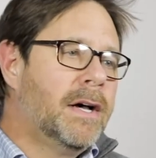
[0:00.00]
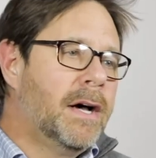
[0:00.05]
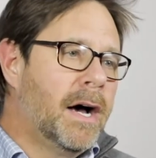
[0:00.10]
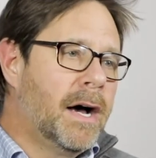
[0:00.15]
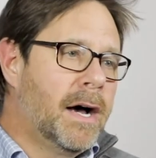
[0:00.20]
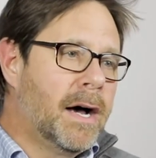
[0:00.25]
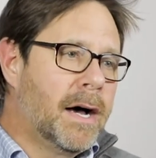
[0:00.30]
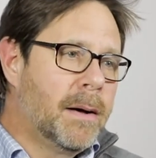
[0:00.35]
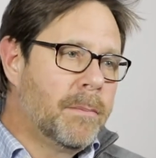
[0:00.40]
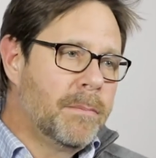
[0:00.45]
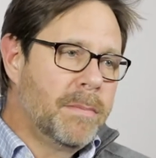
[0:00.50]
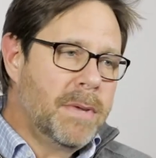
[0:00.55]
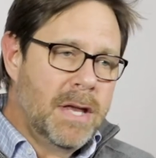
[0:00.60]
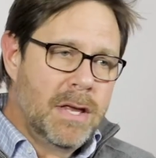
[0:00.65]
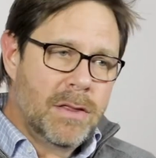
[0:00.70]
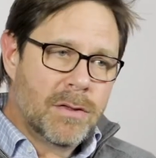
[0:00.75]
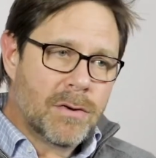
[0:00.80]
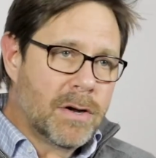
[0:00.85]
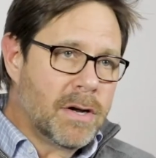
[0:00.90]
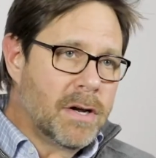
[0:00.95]

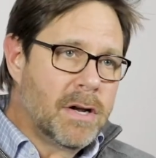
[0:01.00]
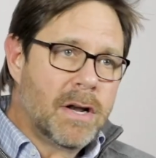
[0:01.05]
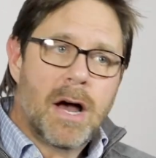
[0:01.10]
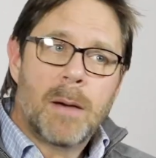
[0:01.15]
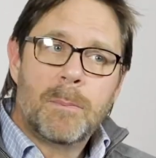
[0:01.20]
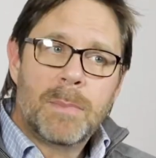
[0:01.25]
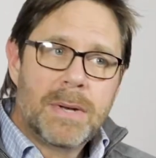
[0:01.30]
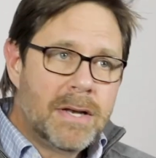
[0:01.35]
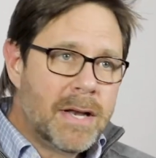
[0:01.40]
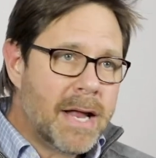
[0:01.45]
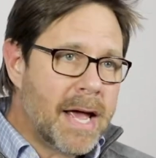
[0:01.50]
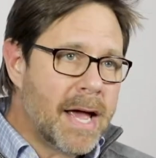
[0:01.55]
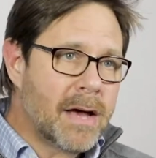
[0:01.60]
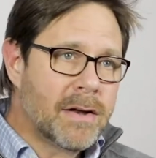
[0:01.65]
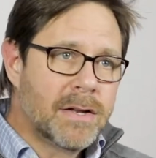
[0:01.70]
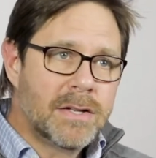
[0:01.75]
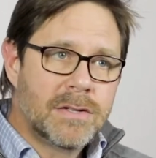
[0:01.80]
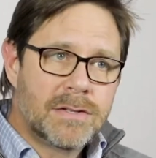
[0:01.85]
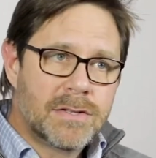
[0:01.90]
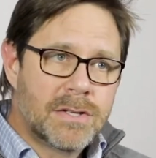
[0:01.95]
either in an up and
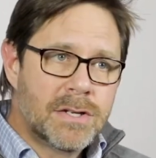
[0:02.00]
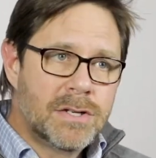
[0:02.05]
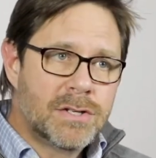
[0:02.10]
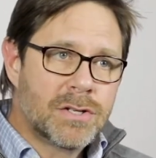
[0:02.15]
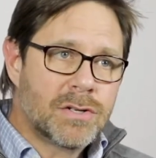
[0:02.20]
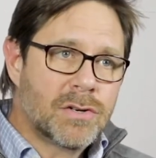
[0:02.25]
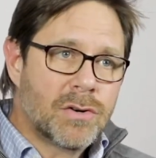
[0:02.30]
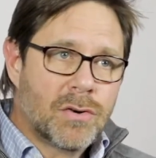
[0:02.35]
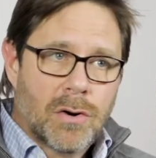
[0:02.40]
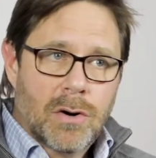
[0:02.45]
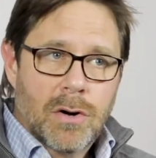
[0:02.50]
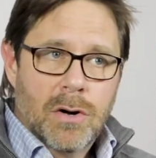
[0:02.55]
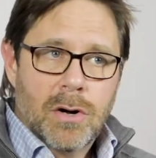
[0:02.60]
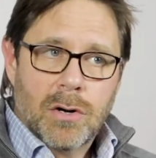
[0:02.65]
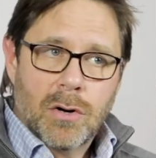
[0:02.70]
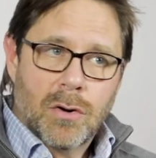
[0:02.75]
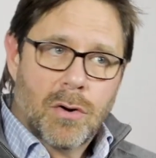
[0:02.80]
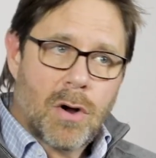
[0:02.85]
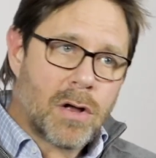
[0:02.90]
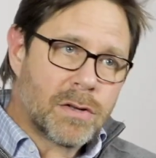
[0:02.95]
down incision or
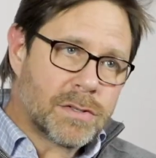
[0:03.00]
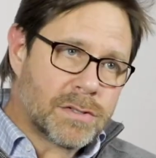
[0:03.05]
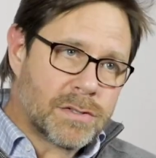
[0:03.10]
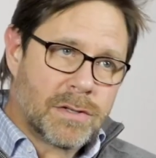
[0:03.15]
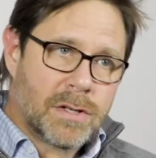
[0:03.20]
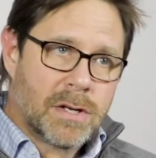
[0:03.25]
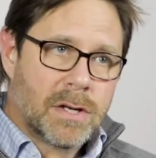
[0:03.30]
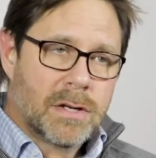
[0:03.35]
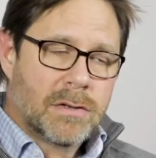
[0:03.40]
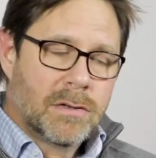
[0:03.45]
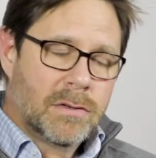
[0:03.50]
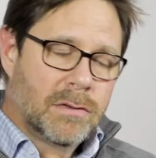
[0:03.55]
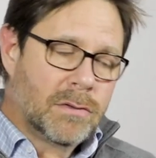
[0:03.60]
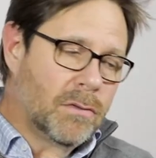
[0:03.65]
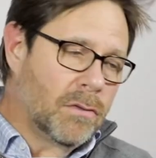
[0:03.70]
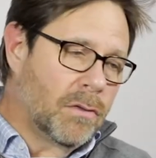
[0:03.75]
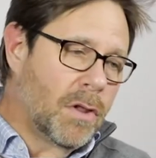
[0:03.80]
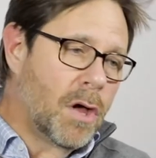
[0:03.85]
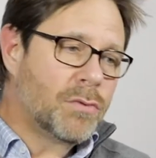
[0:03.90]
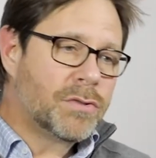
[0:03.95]
across the
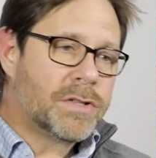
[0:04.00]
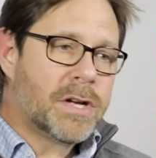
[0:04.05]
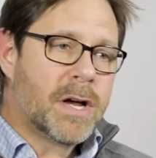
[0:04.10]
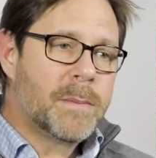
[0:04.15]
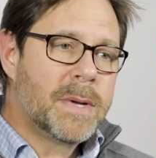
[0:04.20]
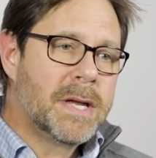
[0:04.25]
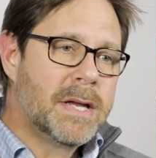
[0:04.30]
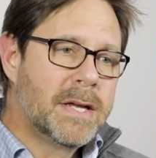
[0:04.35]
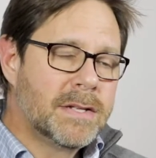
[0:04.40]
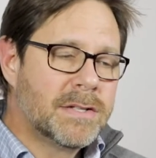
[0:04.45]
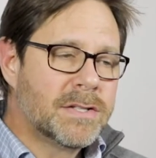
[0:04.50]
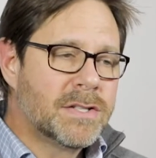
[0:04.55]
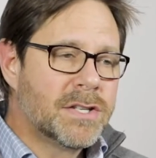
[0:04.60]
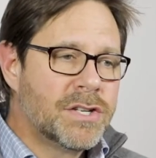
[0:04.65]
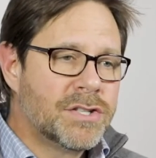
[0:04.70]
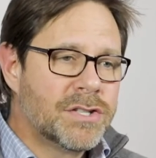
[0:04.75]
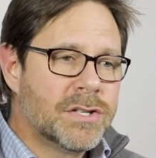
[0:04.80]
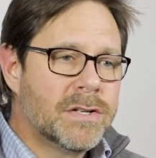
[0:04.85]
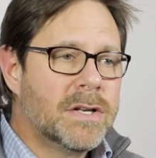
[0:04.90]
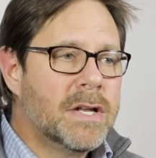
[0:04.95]
low tummy
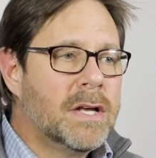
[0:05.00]
incision,